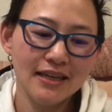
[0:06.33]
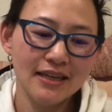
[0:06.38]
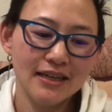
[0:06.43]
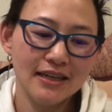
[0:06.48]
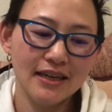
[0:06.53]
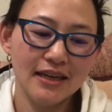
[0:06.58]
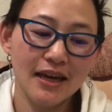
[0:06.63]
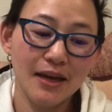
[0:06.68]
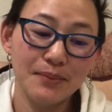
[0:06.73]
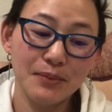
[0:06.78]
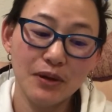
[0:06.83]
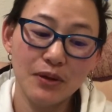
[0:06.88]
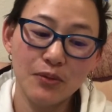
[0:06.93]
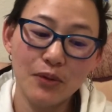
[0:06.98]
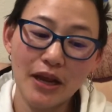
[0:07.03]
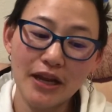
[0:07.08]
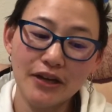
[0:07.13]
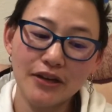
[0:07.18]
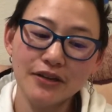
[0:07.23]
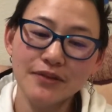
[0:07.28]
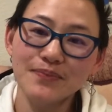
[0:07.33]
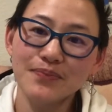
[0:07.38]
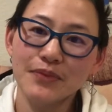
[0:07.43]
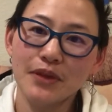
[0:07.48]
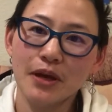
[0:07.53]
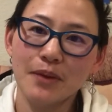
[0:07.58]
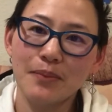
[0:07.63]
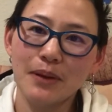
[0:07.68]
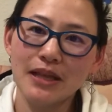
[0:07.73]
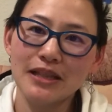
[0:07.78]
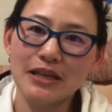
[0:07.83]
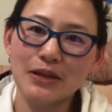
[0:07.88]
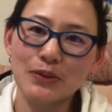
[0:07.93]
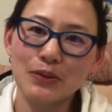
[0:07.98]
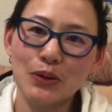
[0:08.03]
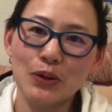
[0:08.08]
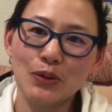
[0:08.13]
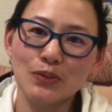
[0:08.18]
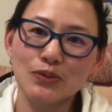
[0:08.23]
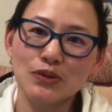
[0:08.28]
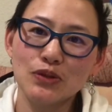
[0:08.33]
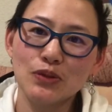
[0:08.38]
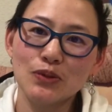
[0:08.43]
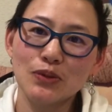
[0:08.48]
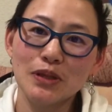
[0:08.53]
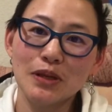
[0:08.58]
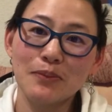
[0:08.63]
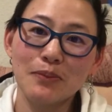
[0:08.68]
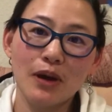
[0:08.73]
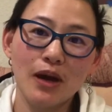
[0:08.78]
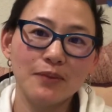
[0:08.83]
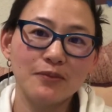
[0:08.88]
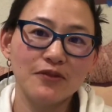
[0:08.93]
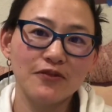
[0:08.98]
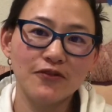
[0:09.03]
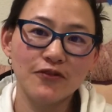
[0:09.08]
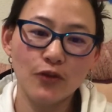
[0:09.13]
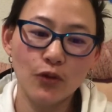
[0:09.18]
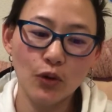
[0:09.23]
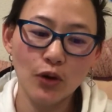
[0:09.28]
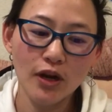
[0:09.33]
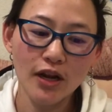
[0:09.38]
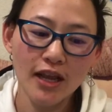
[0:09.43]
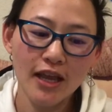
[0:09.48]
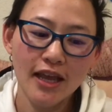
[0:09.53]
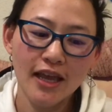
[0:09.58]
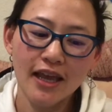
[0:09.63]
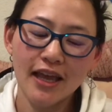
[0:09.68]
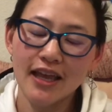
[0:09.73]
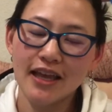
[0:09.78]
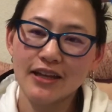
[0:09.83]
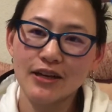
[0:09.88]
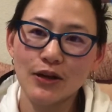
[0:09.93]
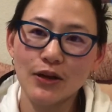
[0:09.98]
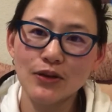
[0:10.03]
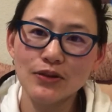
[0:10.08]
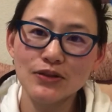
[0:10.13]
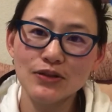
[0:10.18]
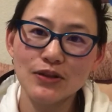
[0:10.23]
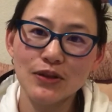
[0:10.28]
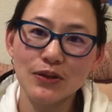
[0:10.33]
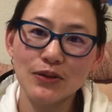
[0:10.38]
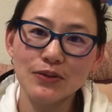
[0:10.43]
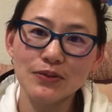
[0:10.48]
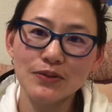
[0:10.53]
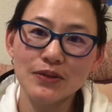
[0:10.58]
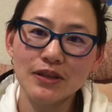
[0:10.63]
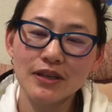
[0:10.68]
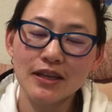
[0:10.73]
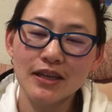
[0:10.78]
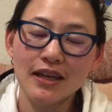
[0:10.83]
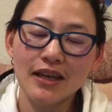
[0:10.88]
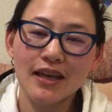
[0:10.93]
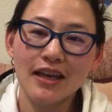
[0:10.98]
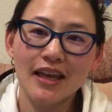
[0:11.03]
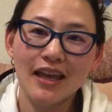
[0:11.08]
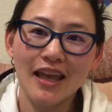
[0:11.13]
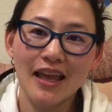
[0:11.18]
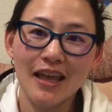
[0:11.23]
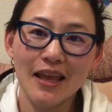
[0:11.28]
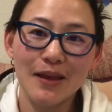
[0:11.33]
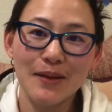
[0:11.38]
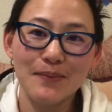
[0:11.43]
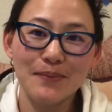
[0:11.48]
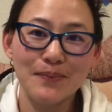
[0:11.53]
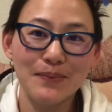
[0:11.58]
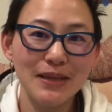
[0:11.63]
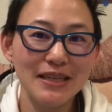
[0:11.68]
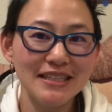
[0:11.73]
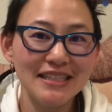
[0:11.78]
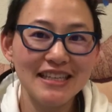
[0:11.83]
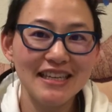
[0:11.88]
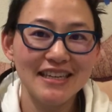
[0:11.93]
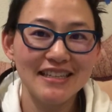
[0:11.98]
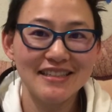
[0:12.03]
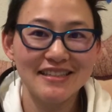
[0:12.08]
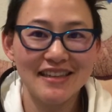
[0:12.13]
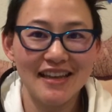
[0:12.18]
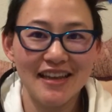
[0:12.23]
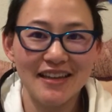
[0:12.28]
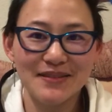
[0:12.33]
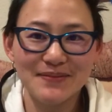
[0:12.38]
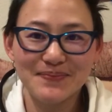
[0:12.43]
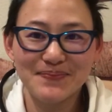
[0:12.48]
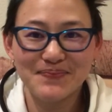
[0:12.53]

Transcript: I'm a writer, a bilingual homeschooling mom of four, and also a BTS stan.